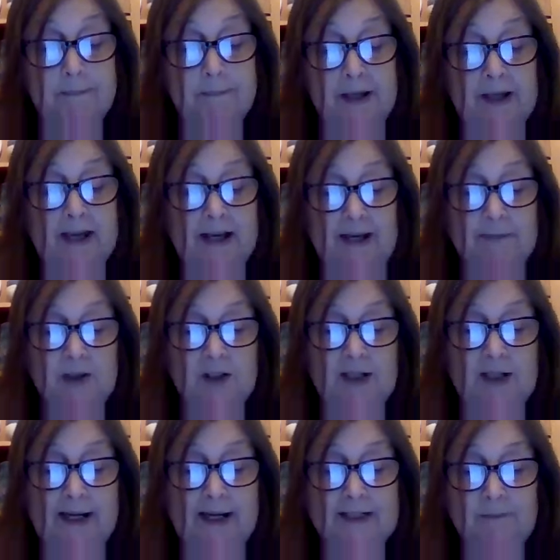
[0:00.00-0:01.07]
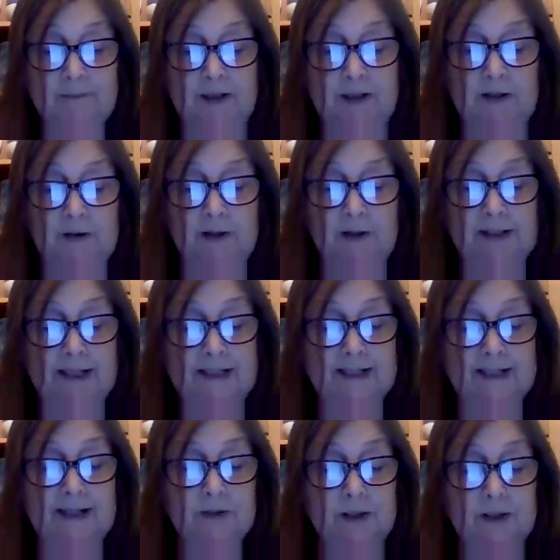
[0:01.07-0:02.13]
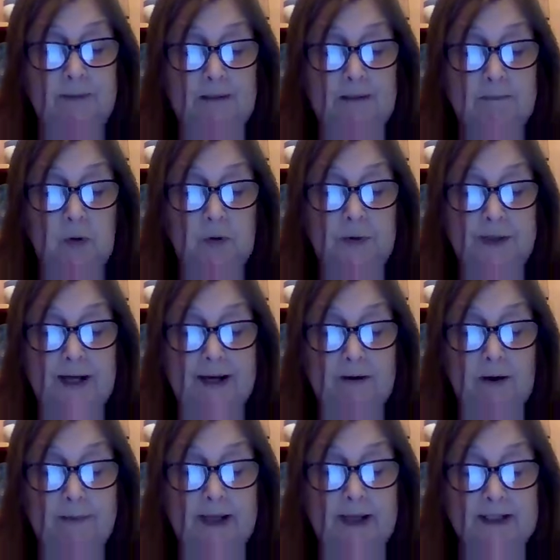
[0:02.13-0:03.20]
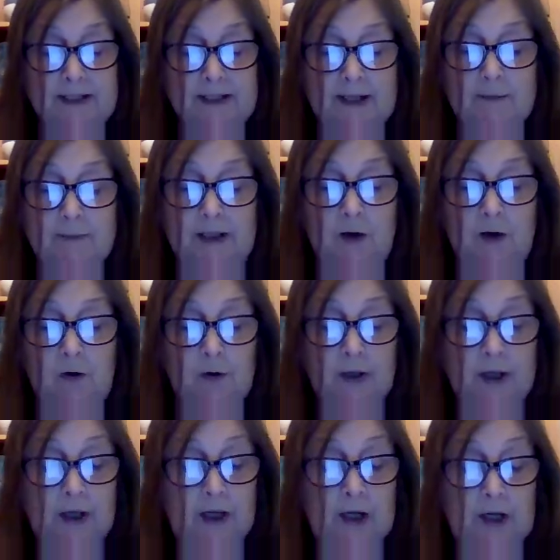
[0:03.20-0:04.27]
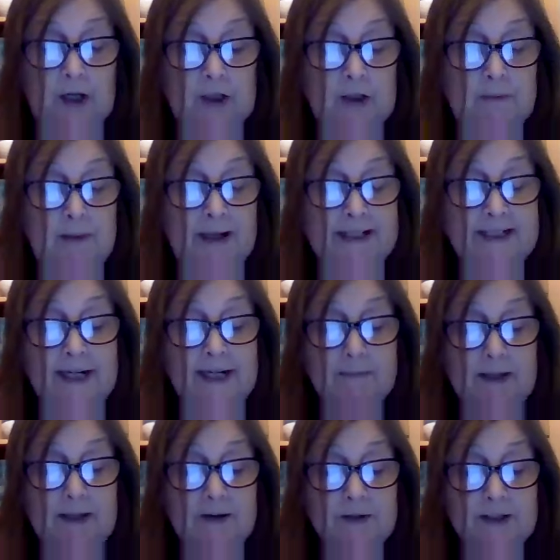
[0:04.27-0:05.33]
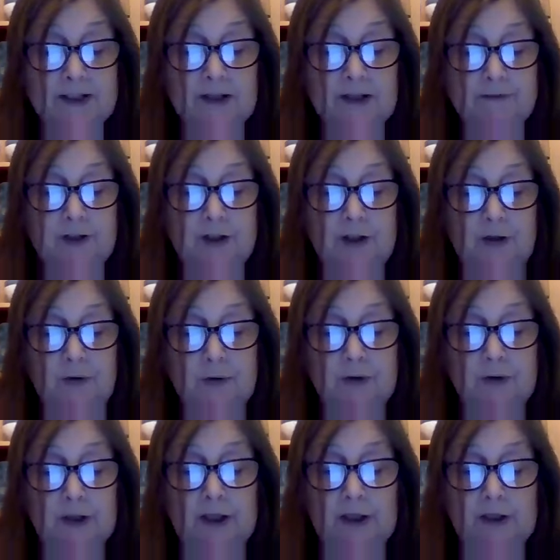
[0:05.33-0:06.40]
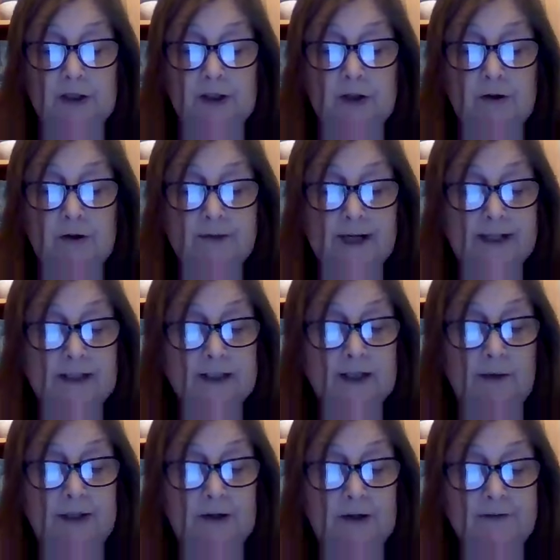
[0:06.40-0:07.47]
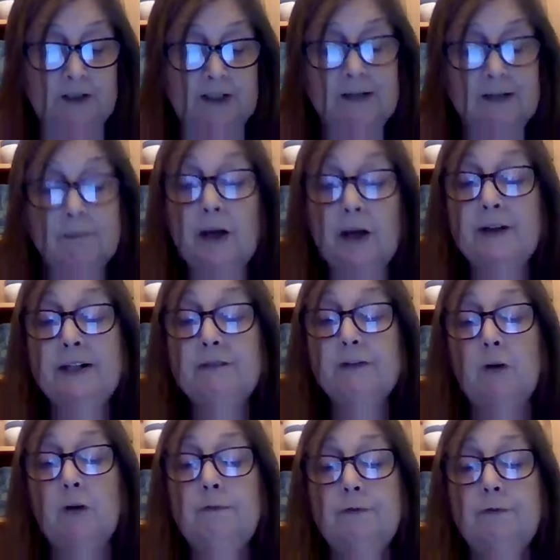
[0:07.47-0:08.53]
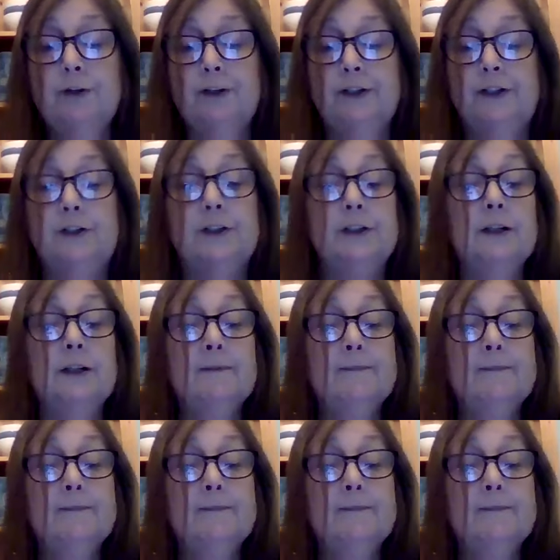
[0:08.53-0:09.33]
Perhaps, yes, but you can get out a bit more now I'm here to come along. You might take me out this afternoon. The curé is going off to some kind of conference.